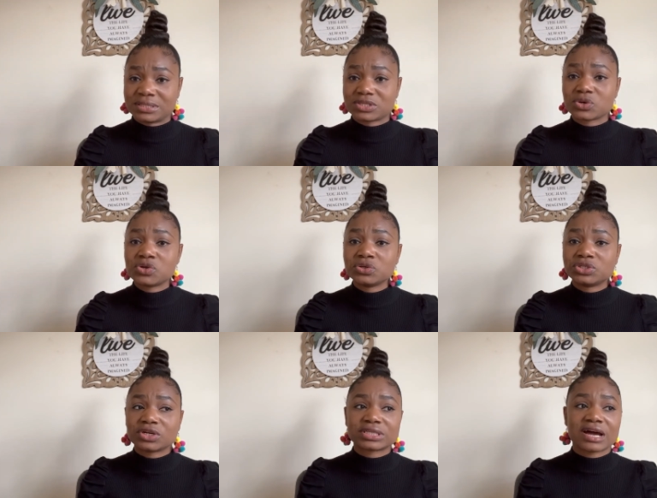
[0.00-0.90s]
So you
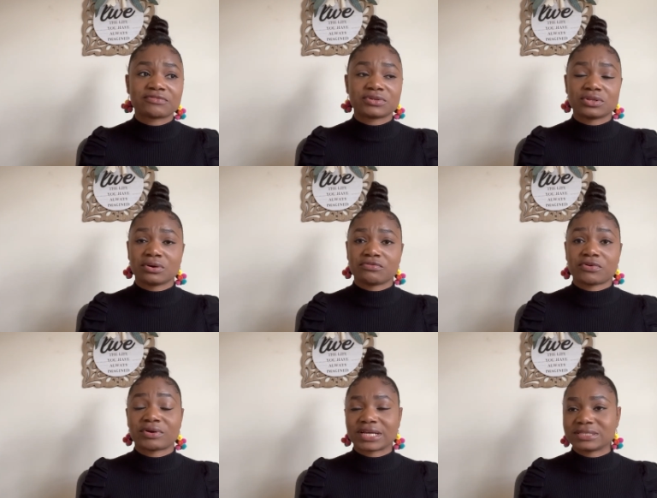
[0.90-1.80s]
just have to know,
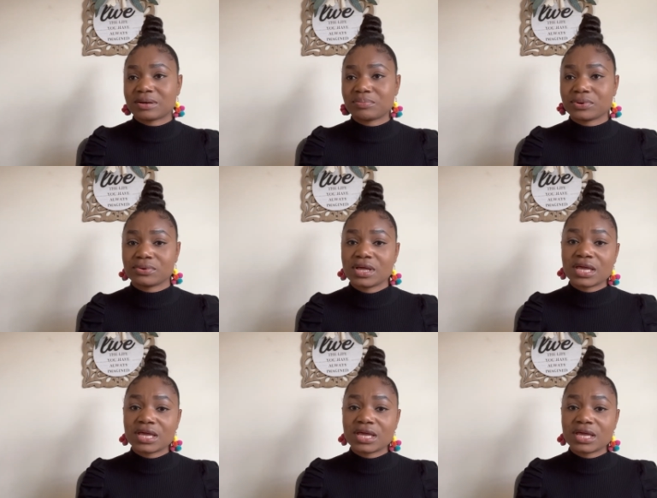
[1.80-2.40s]
for example,